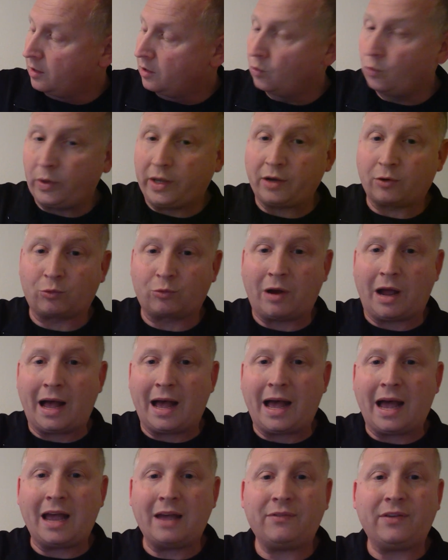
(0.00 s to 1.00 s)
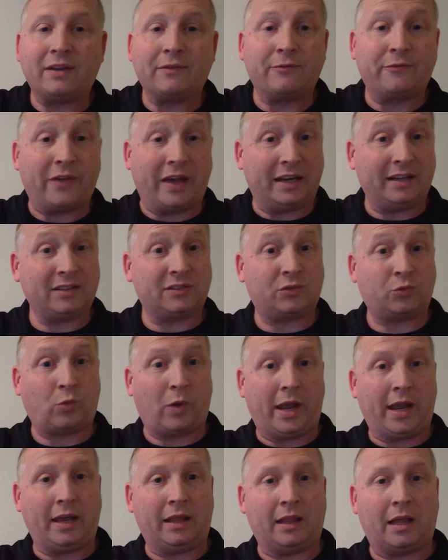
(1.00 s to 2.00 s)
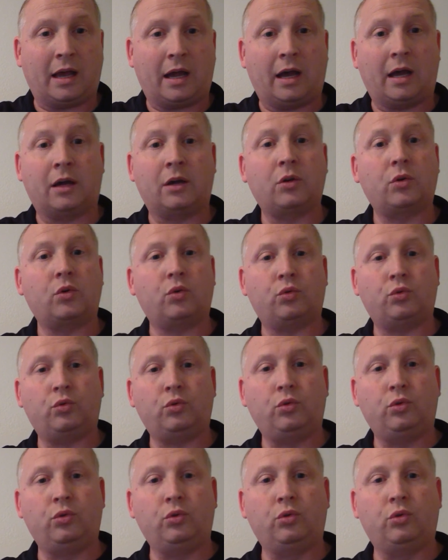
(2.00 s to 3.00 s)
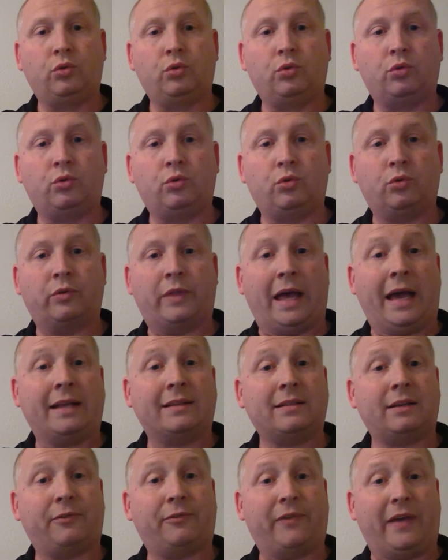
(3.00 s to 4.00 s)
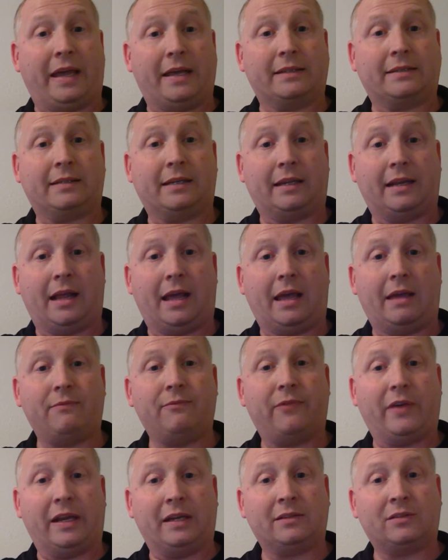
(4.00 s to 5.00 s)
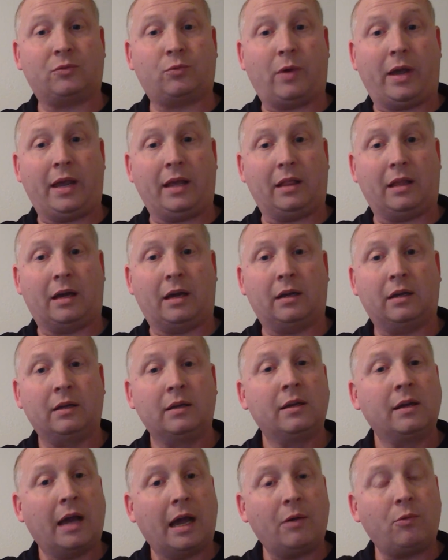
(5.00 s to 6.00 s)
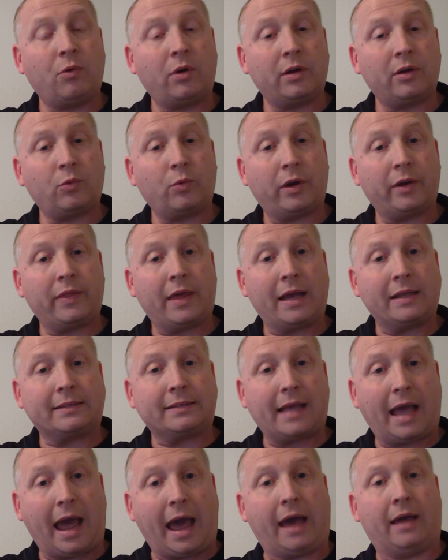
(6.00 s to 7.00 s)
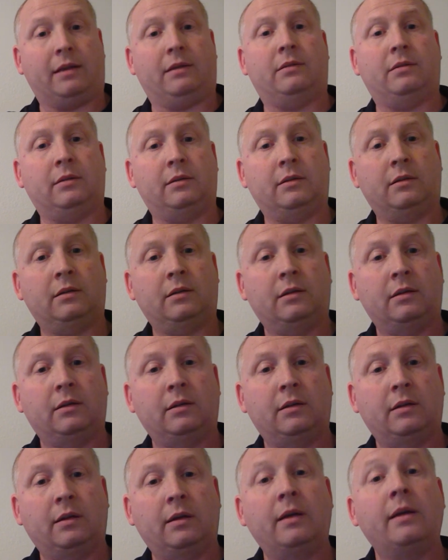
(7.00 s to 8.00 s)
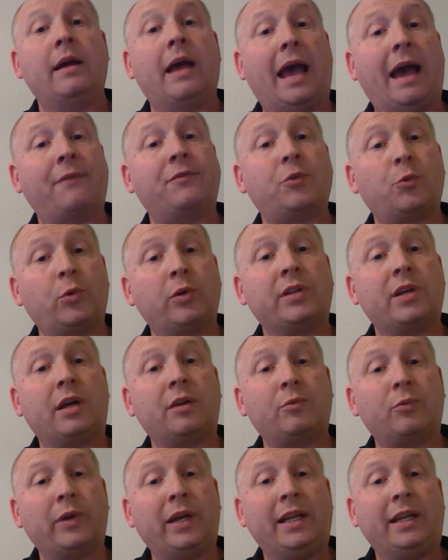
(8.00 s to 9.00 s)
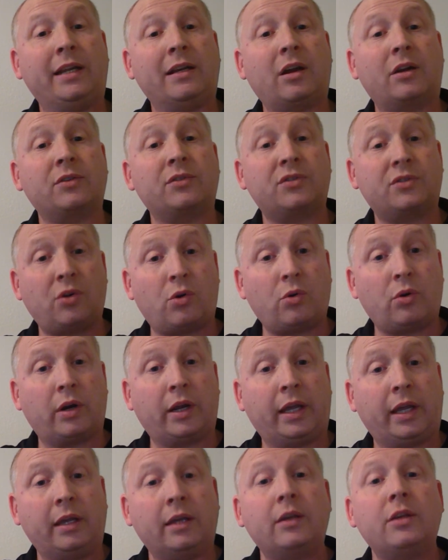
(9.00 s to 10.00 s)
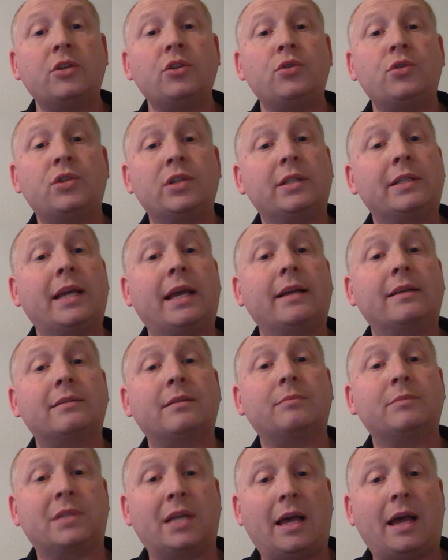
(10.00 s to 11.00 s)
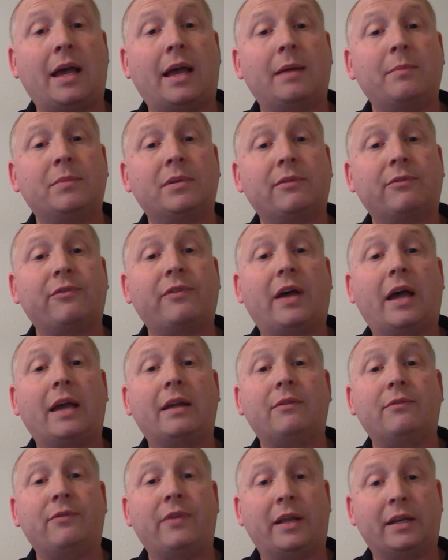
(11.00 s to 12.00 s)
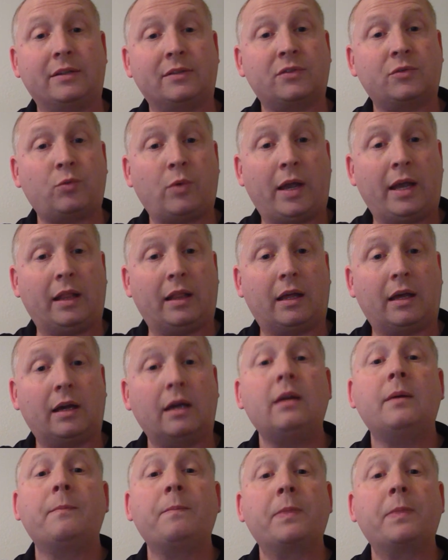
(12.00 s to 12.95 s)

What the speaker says: We arrive in Venezuela. Ooh, that's a fancy name, Venezuela. I wonder where that's at. After we're done reading our story, you should take some time to find Venezuela